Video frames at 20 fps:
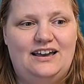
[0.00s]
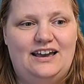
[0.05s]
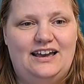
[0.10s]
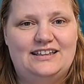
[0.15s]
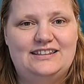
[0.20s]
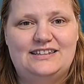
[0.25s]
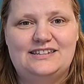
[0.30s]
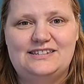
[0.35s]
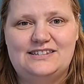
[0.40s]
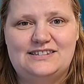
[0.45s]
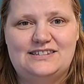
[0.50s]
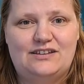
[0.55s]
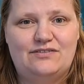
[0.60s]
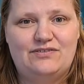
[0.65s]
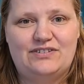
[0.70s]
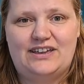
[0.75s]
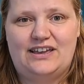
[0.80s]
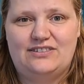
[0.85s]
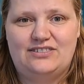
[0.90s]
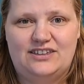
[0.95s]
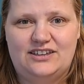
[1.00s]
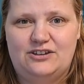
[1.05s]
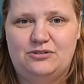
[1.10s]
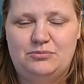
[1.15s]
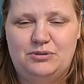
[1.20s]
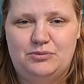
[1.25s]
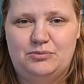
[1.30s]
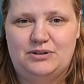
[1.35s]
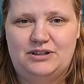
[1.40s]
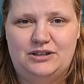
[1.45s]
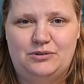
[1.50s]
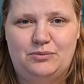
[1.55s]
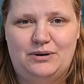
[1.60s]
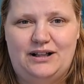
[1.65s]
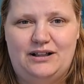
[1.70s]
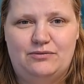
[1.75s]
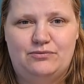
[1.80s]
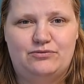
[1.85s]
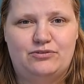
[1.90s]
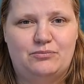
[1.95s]
And this is something I think could be really
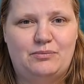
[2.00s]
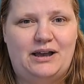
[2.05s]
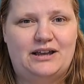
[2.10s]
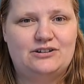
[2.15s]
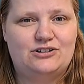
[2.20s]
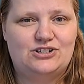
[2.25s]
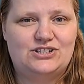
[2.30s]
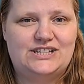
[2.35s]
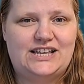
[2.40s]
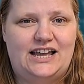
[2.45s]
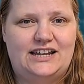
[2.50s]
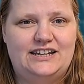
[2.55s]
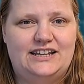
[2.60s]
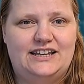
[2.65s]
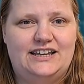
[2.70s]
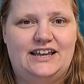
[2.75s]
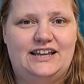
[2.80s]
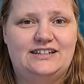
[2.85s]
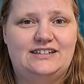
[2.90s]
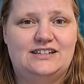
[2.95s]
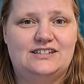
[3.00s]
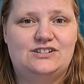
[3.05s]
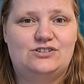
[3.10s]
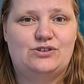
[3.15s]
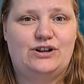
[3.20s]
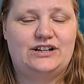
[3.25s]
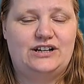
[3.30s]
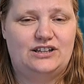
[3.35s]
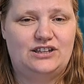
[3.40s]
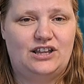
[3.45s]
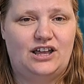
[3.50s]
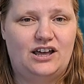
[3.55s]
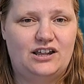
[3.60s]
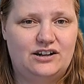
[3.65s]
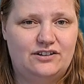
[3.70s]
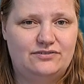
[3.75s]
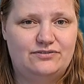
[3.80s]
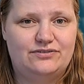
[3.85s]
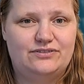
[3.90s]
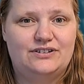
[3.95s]
well. From my understanding, it does train a lot
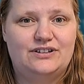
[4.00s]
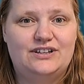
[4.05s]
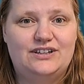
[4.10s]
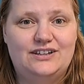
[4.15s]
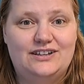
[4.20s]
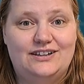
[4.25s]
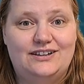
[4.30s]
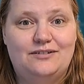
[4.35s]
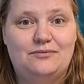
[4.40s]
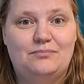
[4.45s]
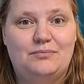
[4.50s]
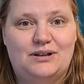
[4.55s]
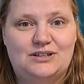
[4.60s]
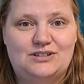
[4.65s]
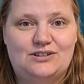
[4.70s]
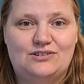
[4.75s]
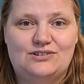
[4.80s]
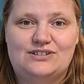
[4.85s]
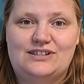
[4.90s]
of muscles